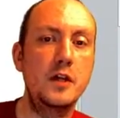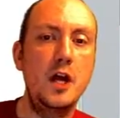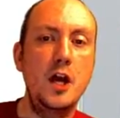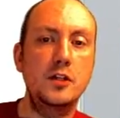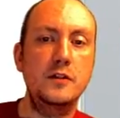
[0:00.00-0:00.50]

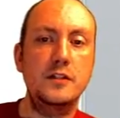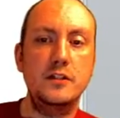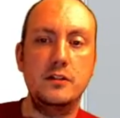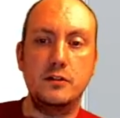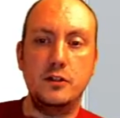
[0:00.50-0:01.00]
So this is
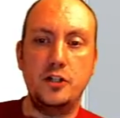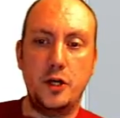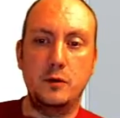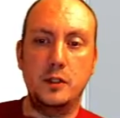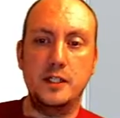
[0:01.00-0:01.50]
just a
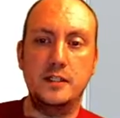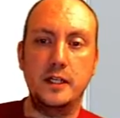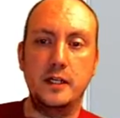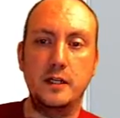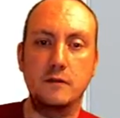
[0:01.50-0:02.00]
general listing
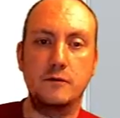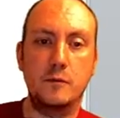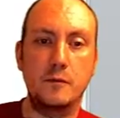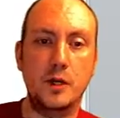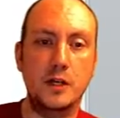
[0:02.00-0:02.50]
here
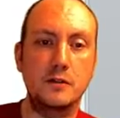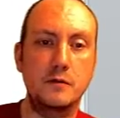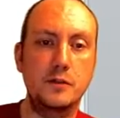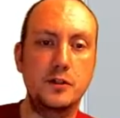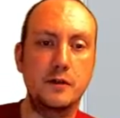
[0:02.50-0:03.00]
from customer
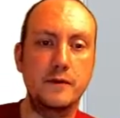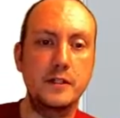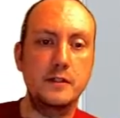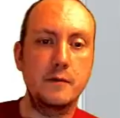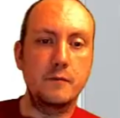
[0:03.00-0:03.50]

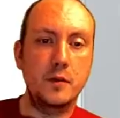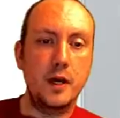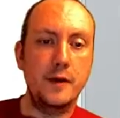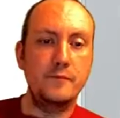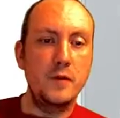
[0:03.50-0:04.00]
service. Okay,
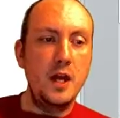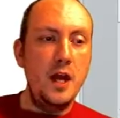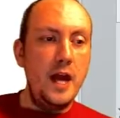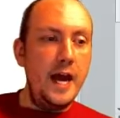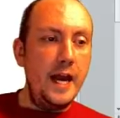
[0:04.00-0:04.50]

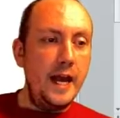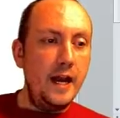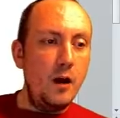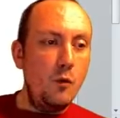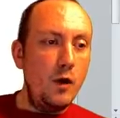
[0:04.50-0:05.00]
and
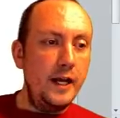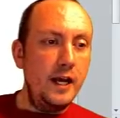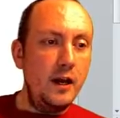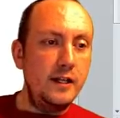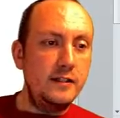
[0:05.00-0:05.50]
again,
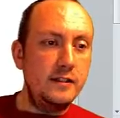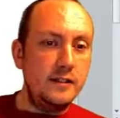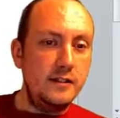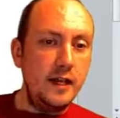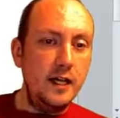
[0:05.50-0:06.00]
it's
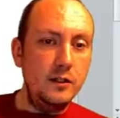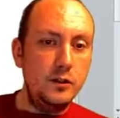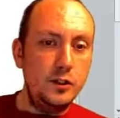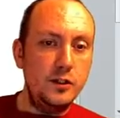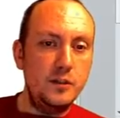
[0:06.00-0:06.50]
tailored to
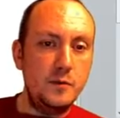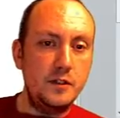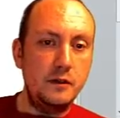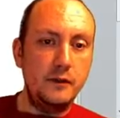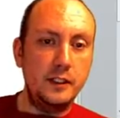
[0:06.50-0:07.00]
this
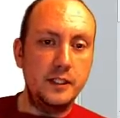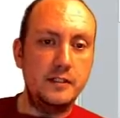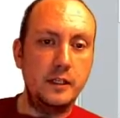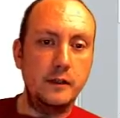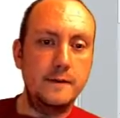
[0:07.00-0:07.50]
specific
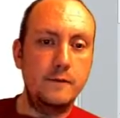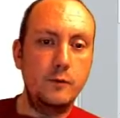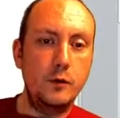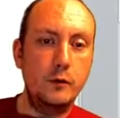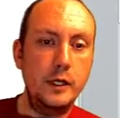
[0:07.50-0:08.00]
listing. Is if we
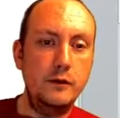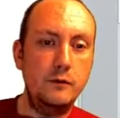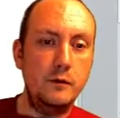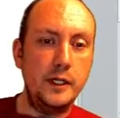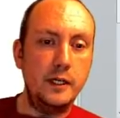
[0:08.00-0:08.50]
read
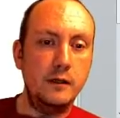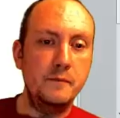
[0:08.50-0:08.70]
through here,